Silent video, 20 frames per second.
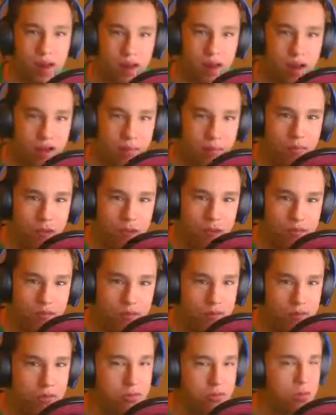and my
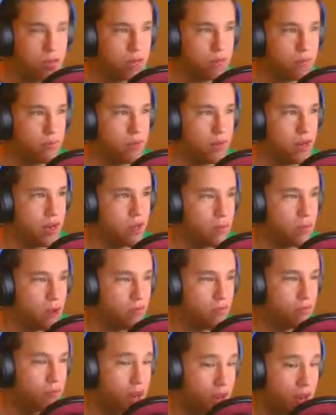snooze button being
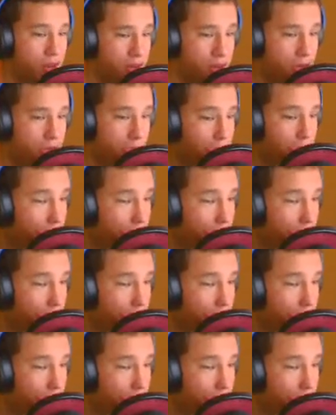my friend,